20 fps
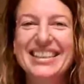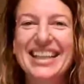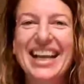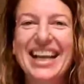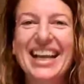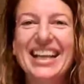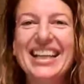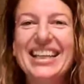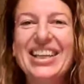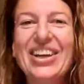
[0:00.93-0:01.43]

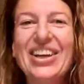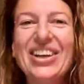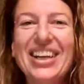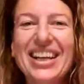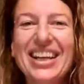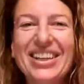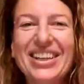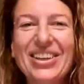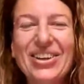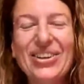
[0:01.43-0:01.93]
Hello,
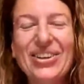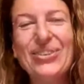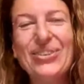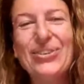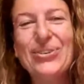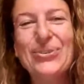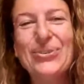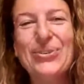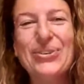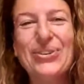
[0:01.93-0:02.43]
hello,
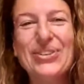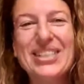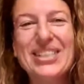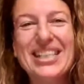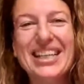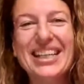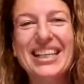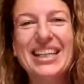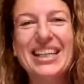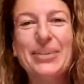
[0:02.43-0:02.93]
Alden
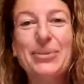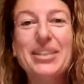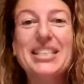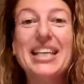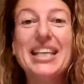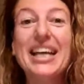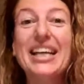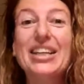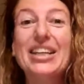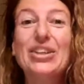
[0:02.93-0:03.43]
Aldenay here with
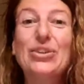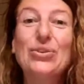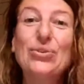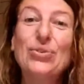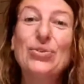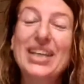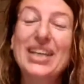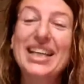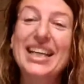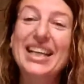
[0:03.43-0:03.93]
day
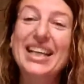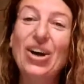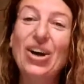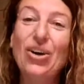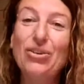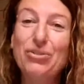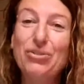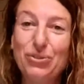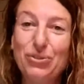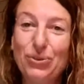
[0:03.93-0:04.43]
3 of
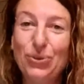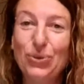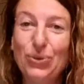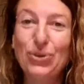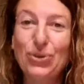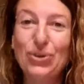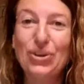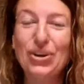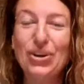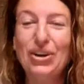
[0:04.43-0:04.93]

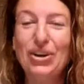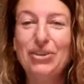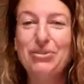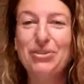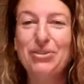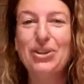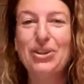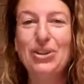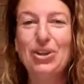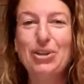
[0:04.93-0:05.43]
4 of the
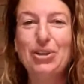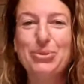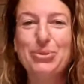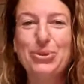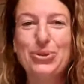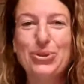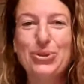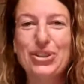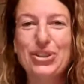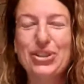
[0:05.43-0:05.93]
Global
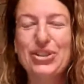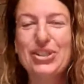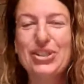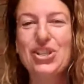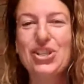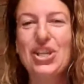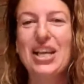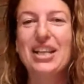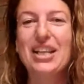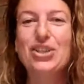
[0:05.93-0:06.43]
Good News
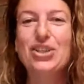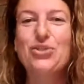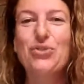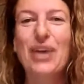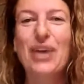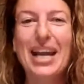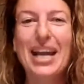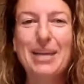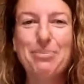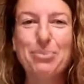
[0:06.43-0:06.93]
Challenge for
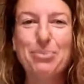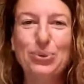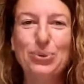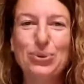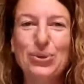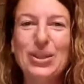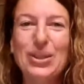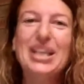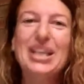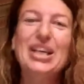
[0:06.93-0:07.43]
April
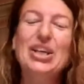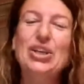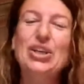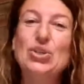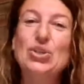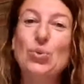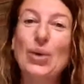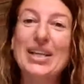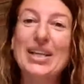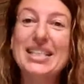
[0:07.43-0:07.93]

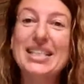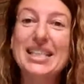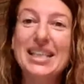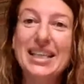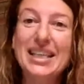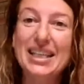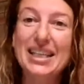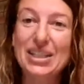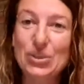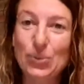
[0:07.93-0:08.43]

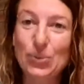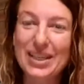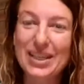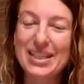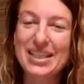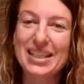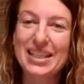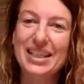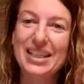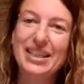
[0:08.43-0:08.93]

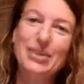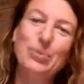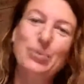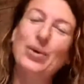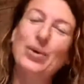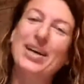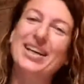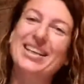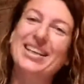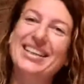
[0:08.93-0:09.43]

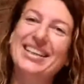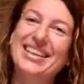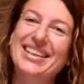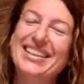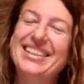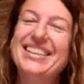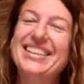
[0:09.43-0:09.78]
2021.